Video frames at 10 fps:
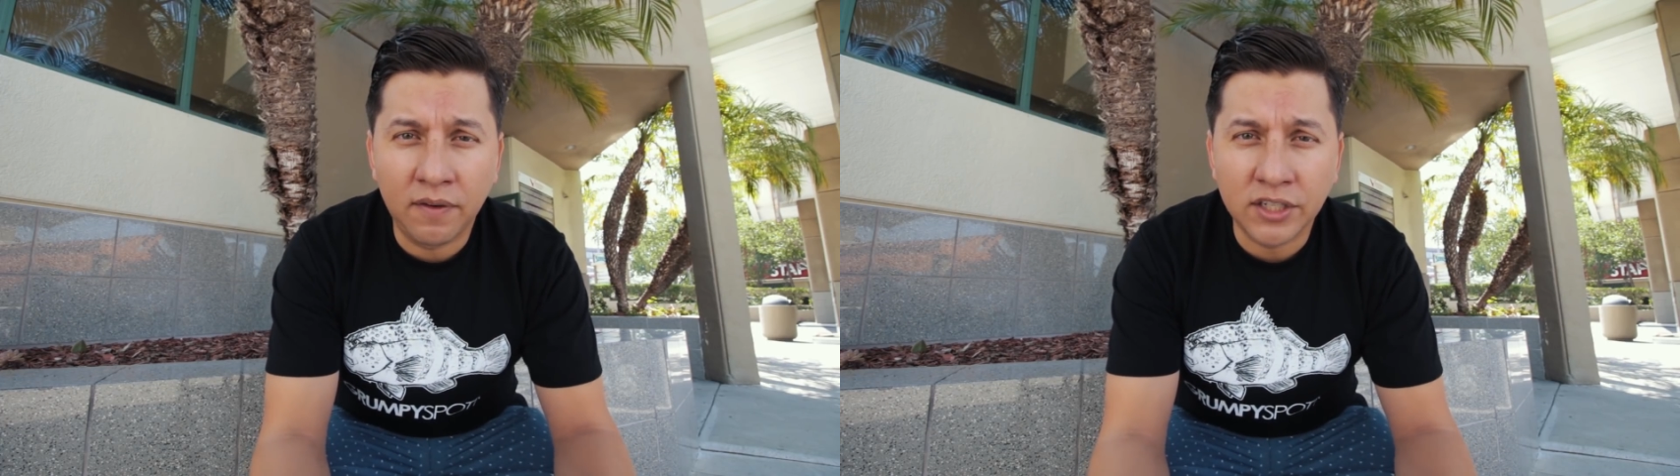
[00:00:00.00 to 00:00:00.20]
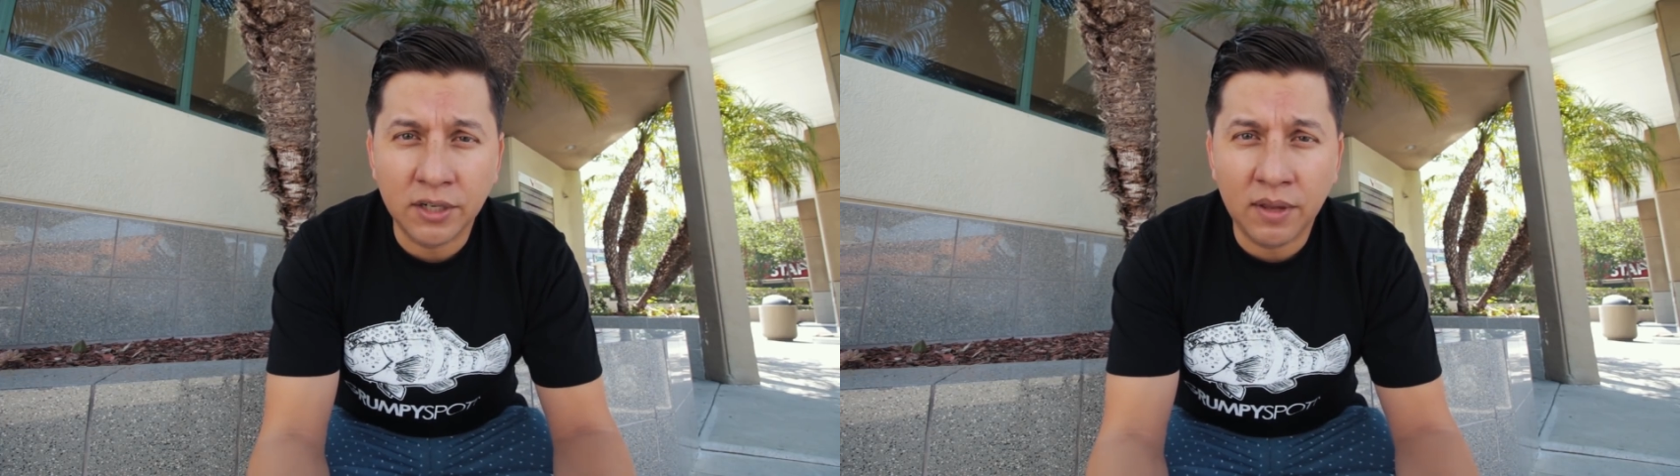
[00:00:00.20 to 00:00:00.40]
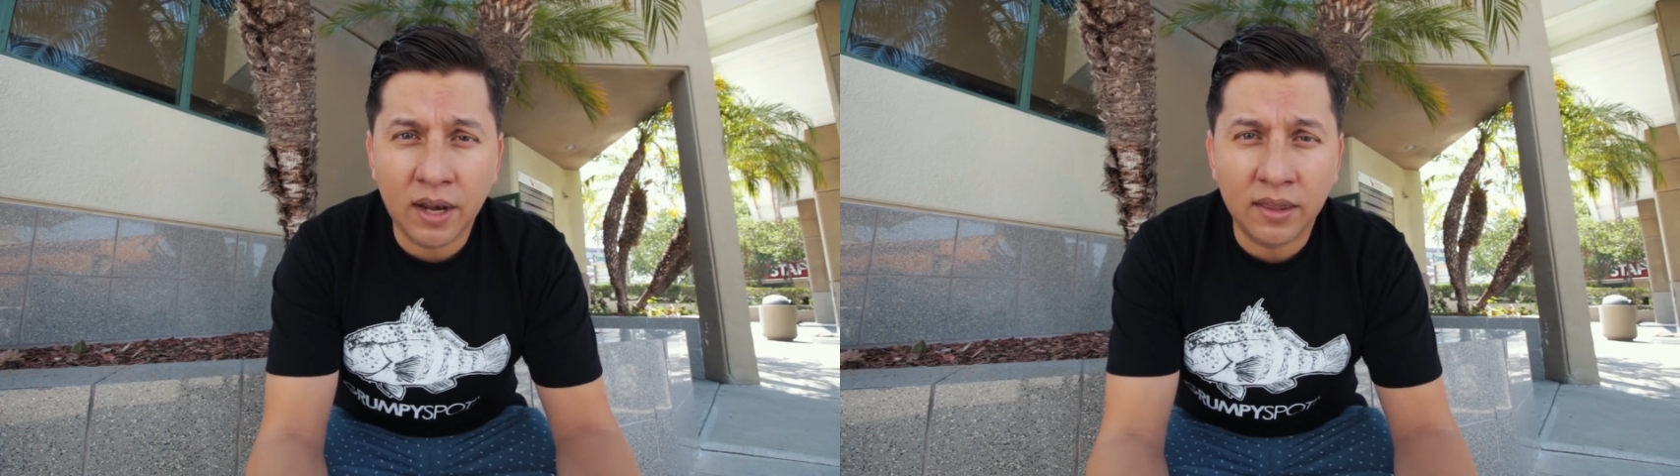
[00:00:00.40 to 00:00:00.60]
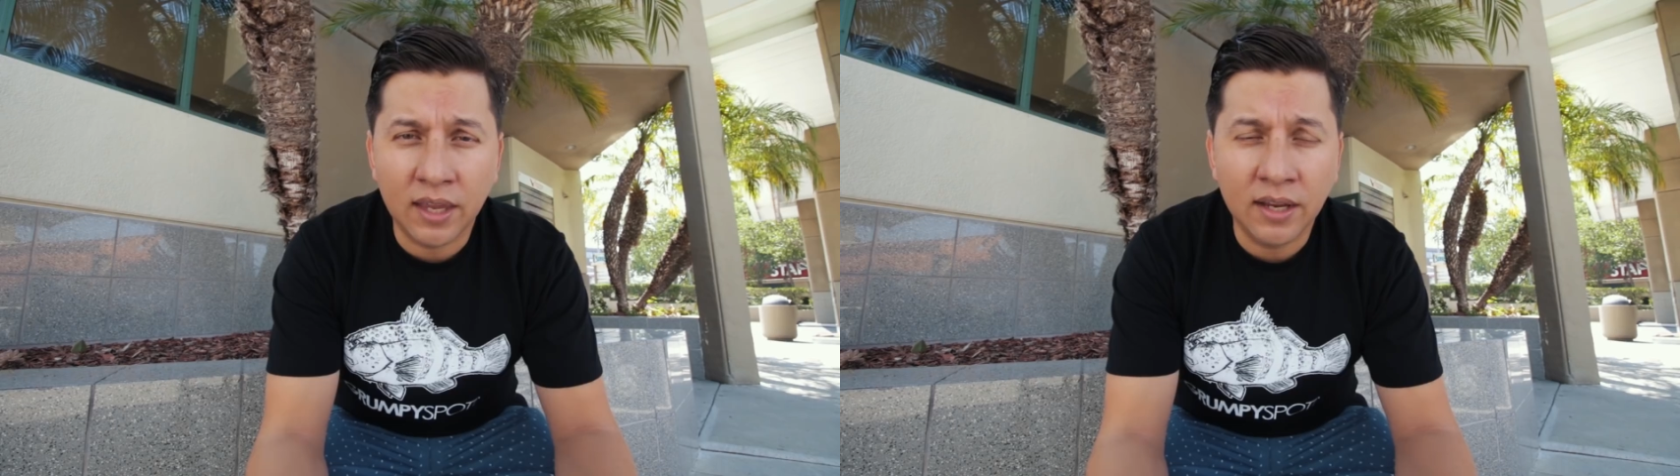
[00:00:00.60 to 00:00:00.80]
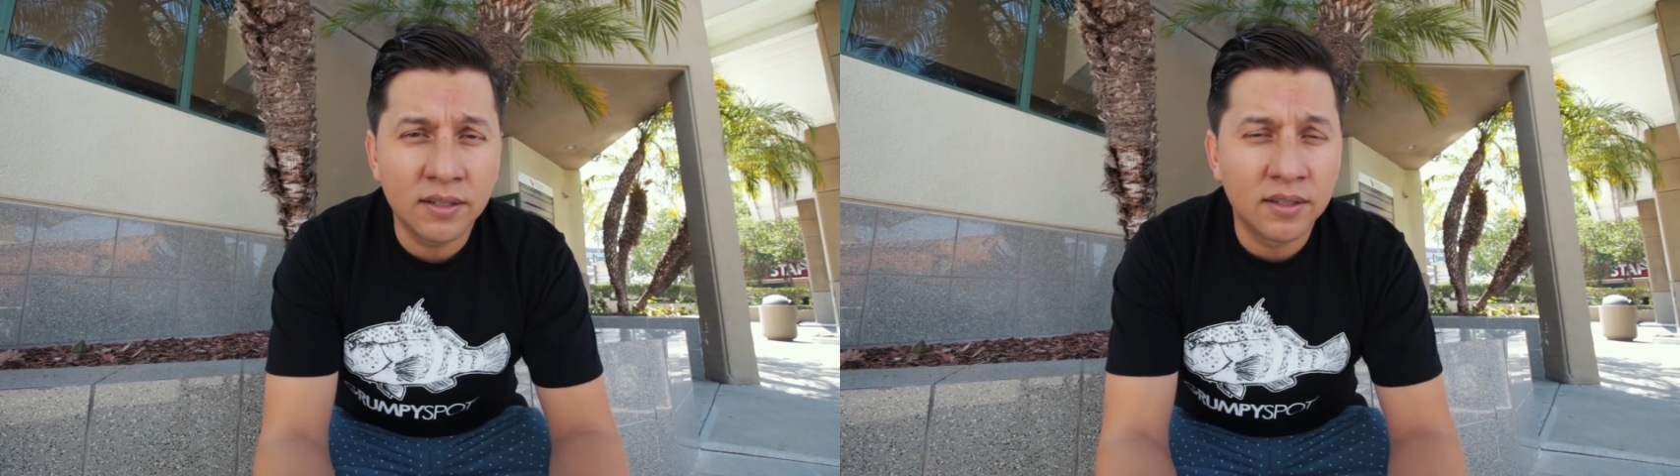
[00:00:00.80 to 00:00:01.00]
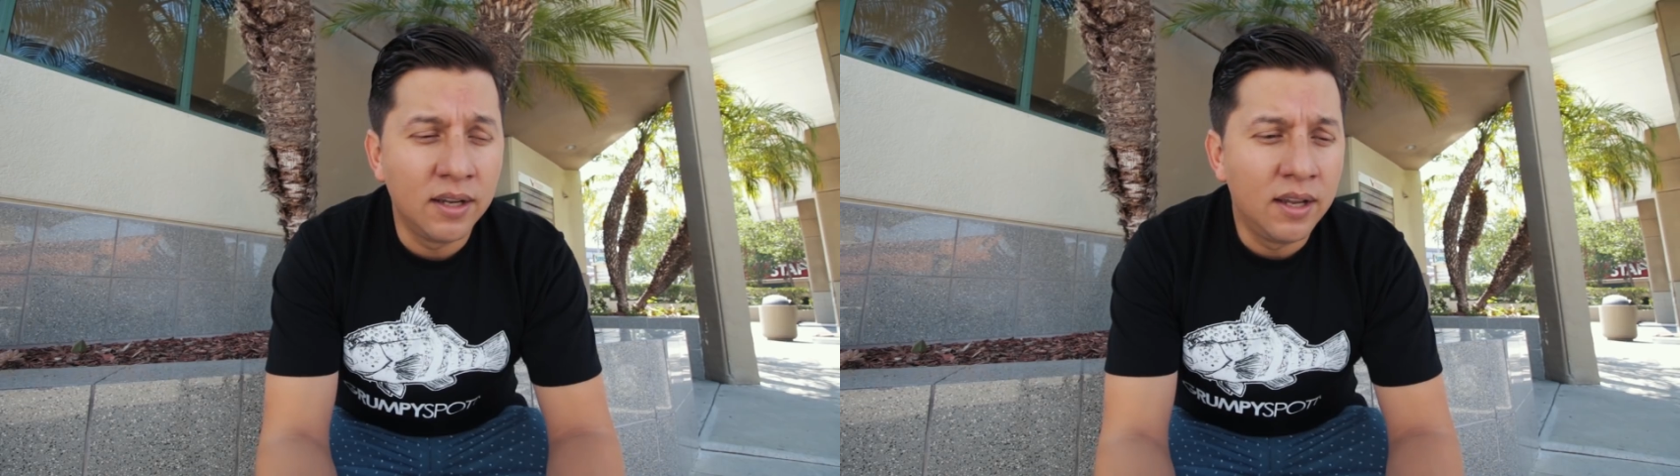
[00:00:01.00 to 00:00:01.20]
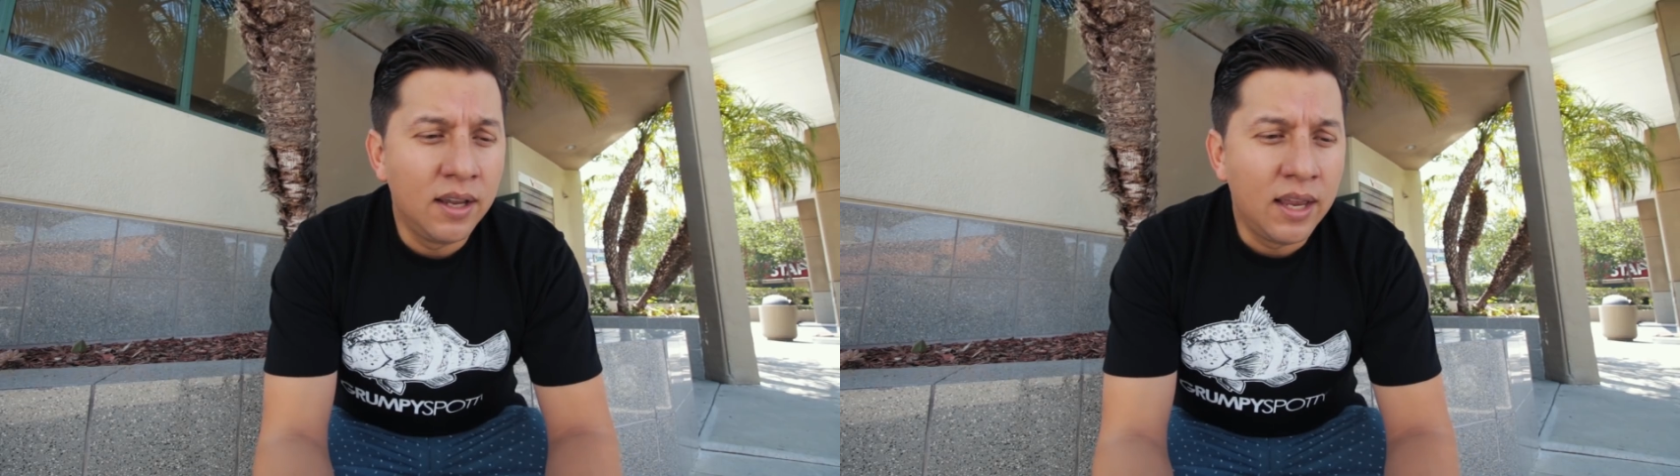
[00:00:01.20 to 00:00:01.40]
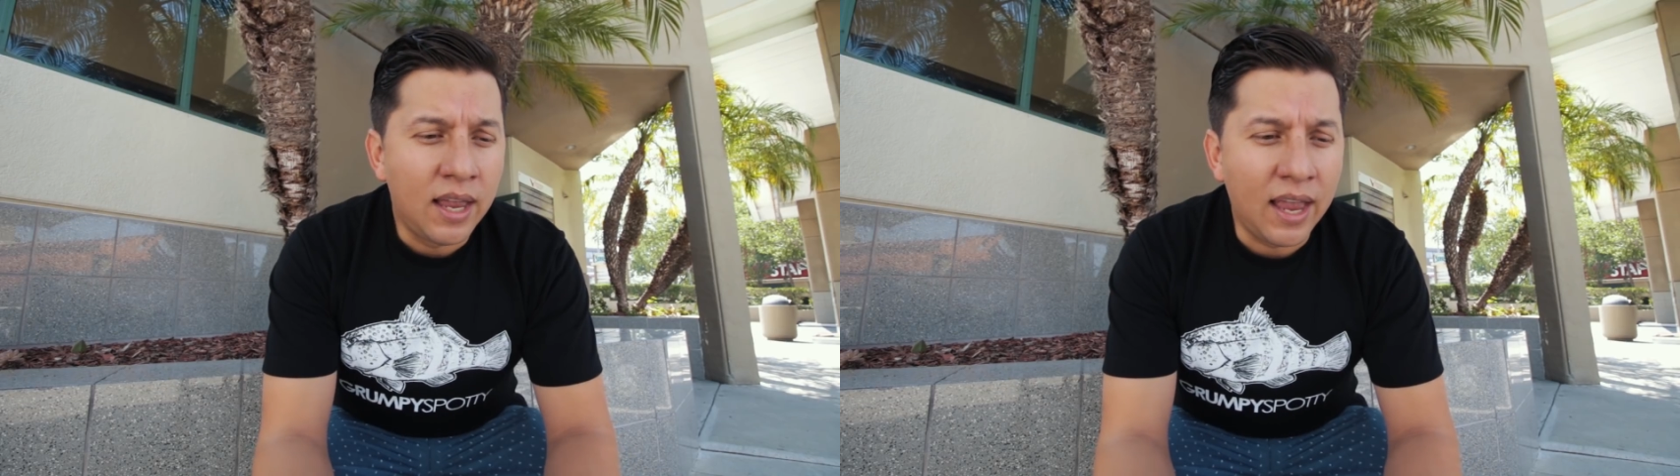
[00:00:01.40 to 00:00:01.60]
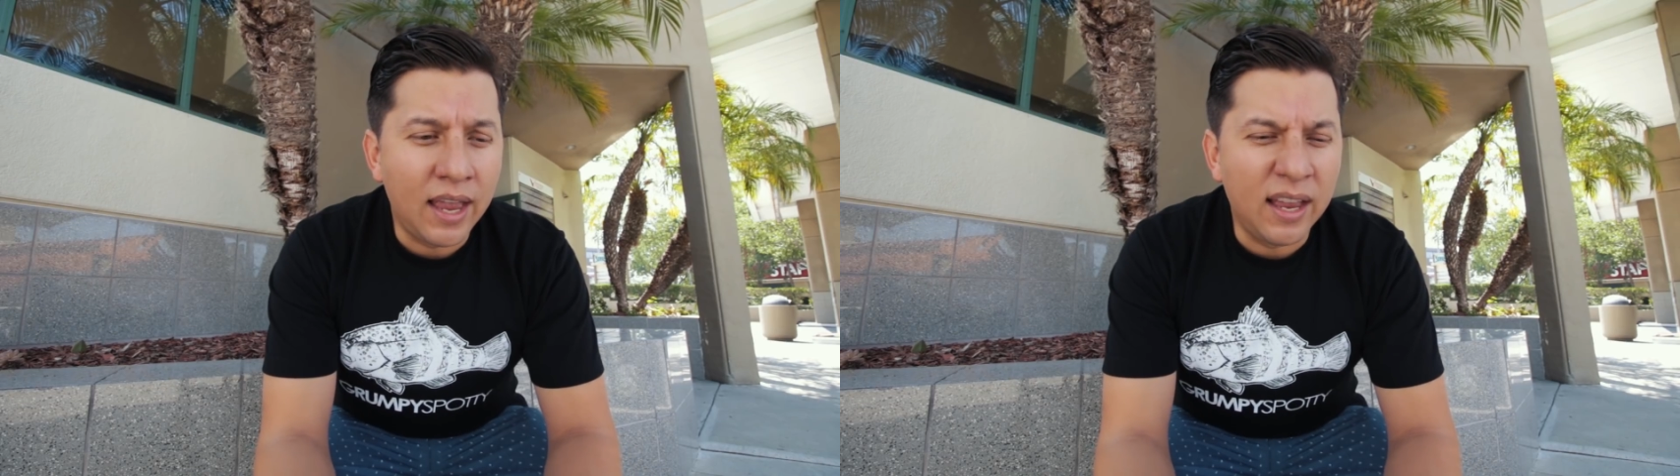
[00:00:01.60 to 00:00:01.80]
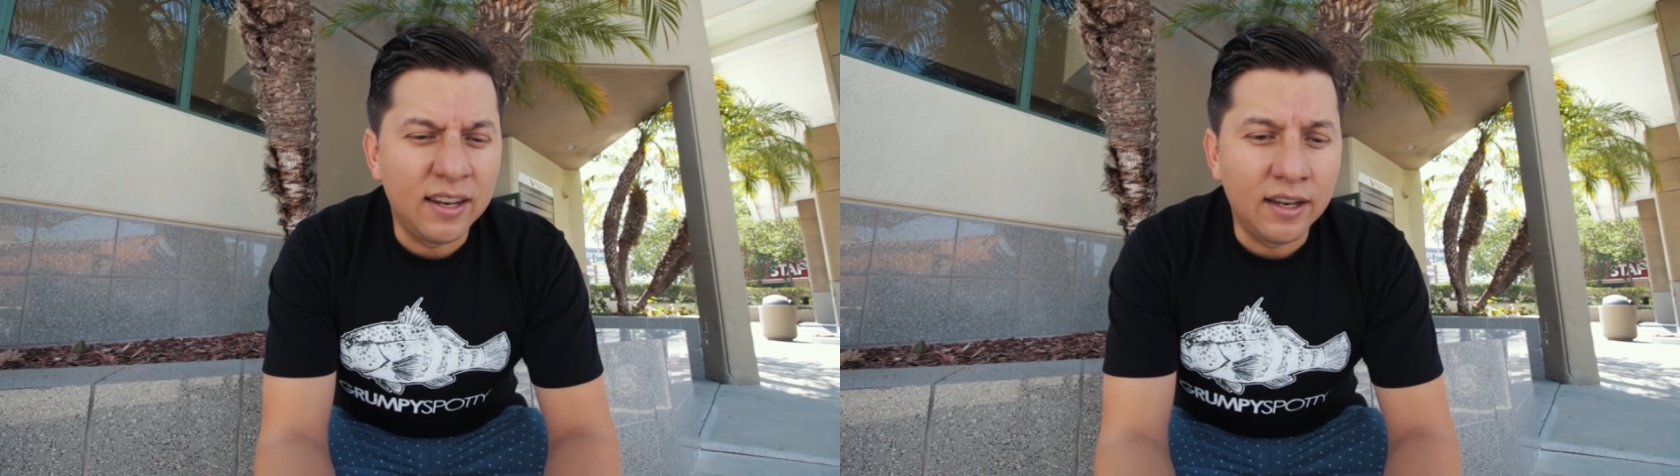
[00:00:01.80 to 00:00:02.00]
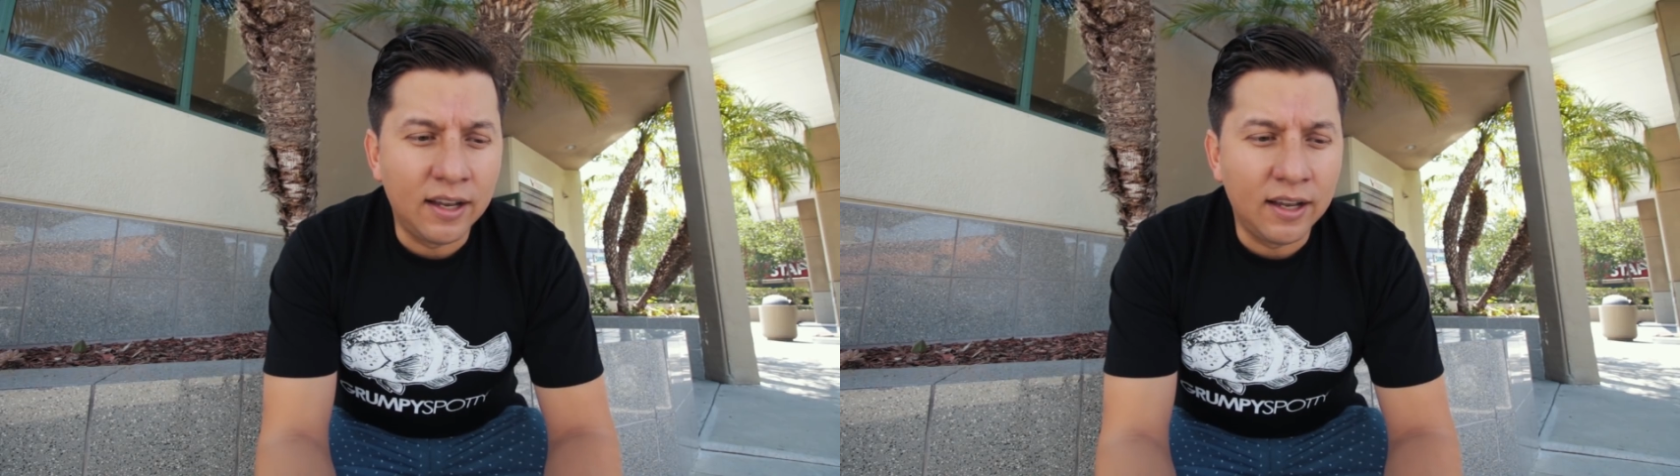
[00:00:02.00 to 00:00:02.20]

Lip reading: fishing related things, and